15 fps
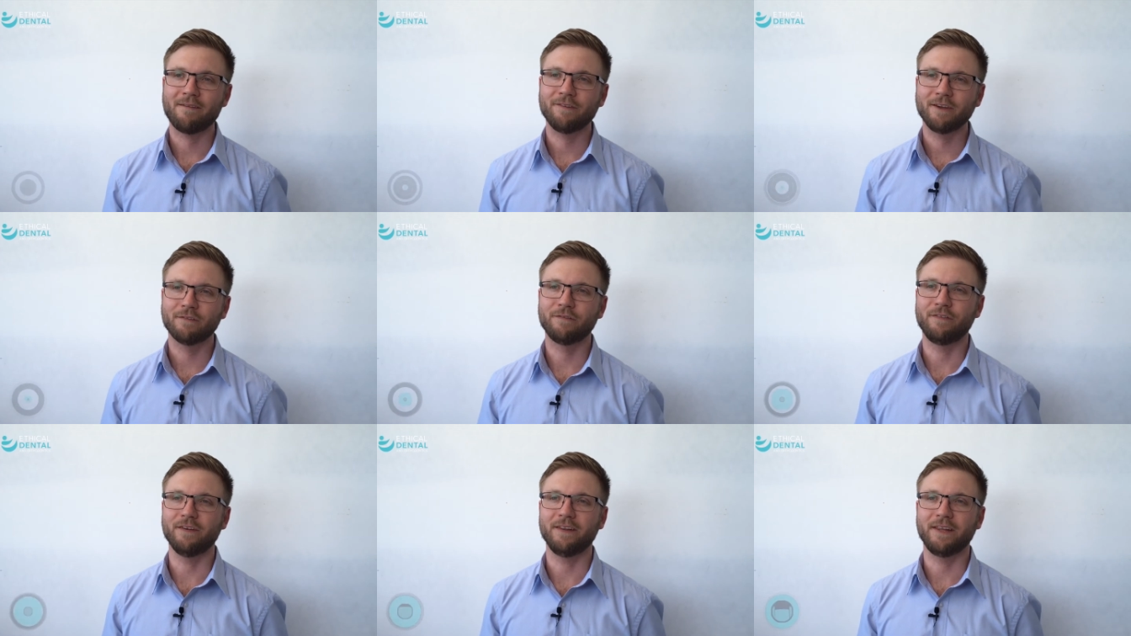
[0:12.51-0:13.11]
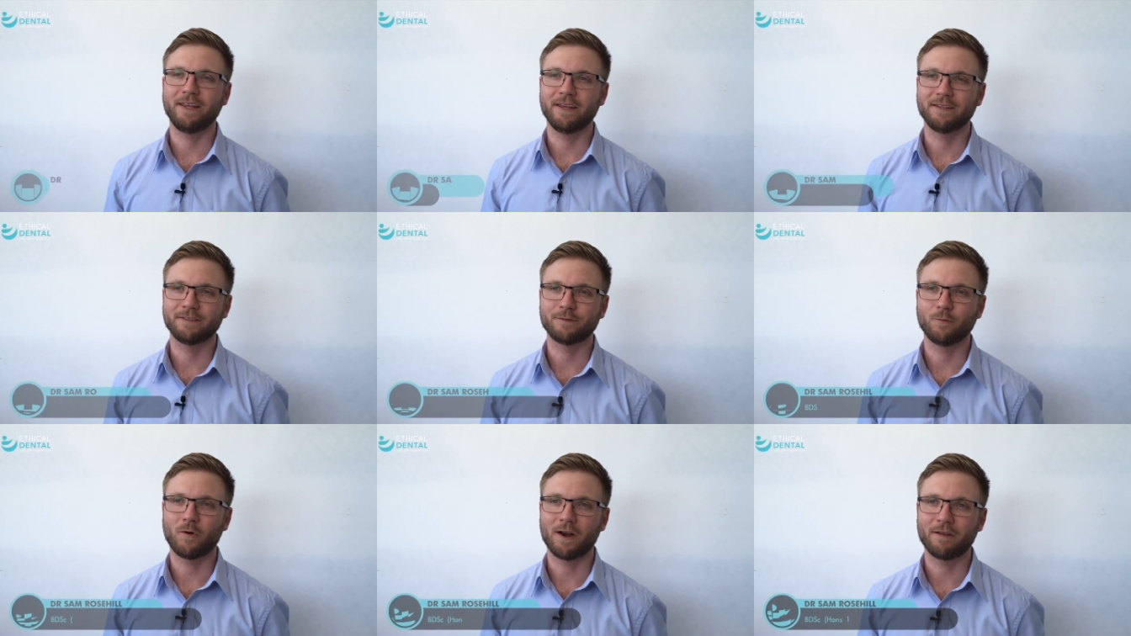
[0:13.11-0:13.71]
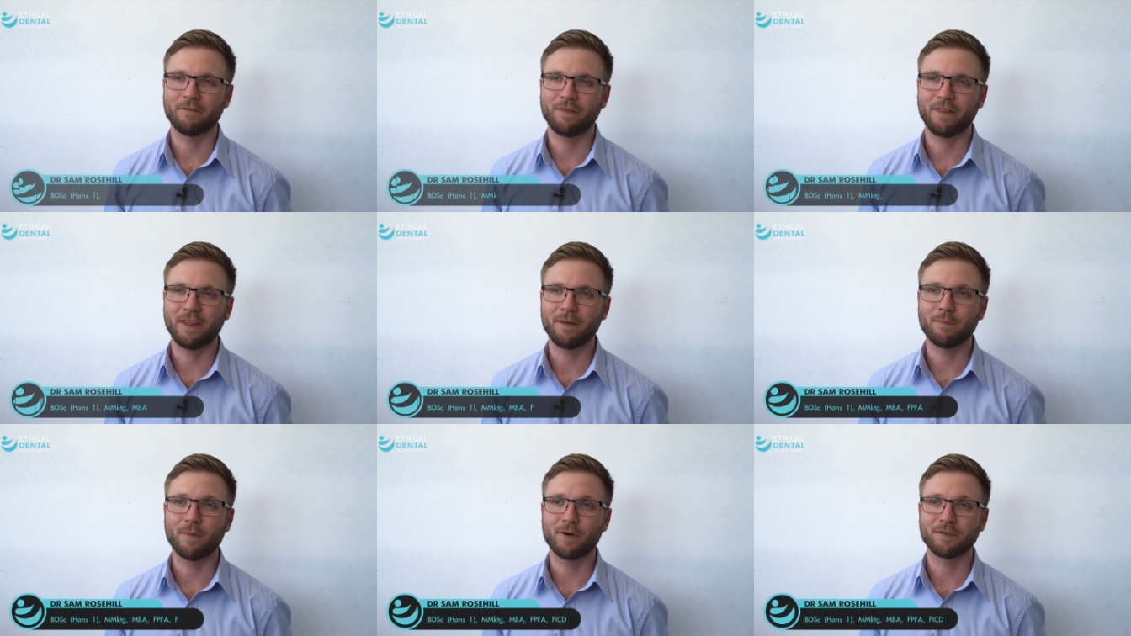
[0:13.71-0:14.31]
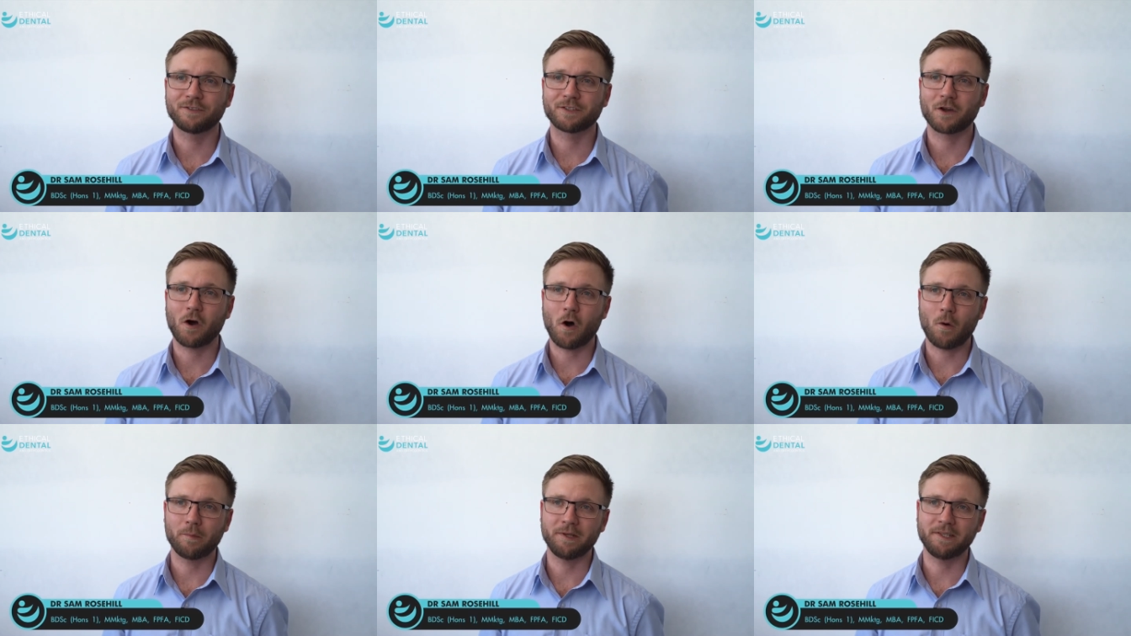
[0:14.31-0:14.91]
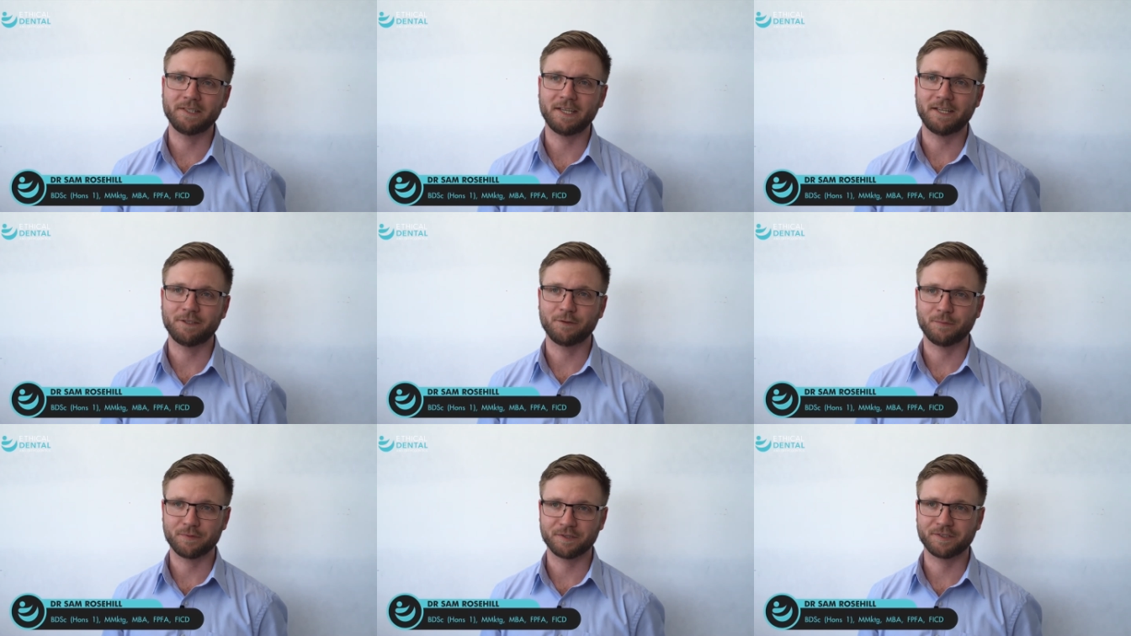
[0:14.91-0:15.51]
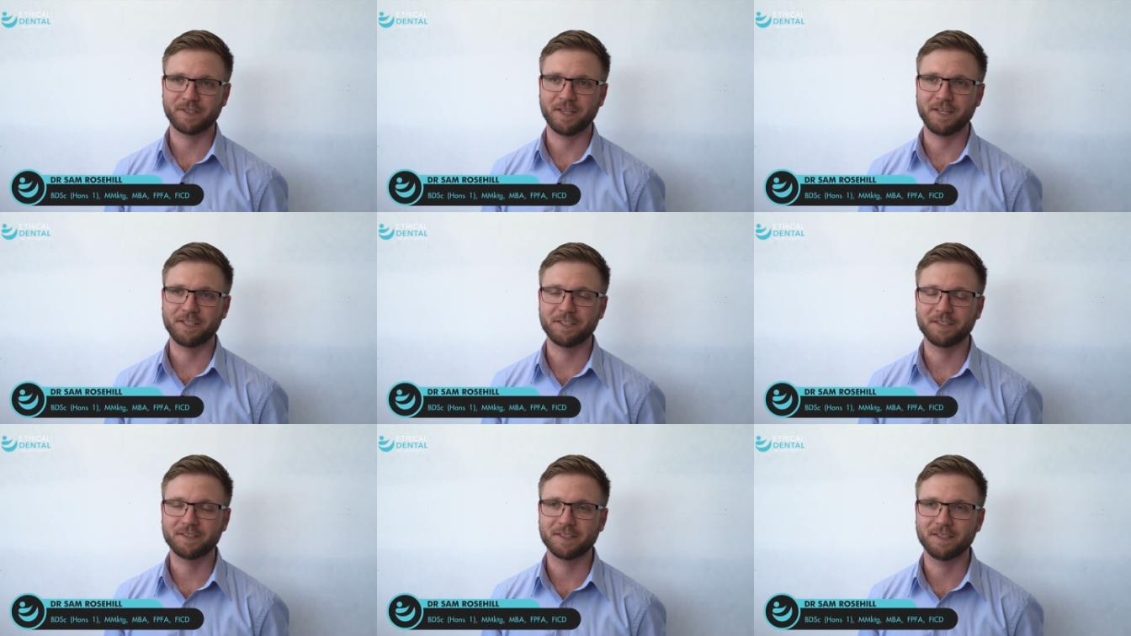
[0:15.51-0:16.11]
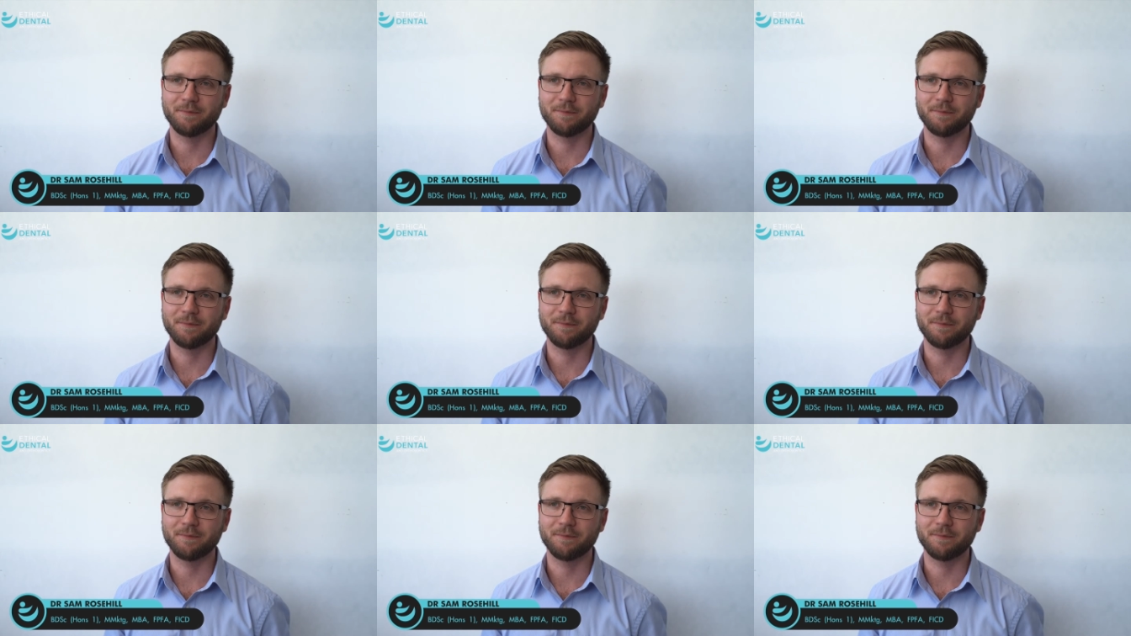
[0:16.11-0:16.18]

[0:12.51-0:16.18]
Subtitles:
Having a filling is one of the most common dental procedures,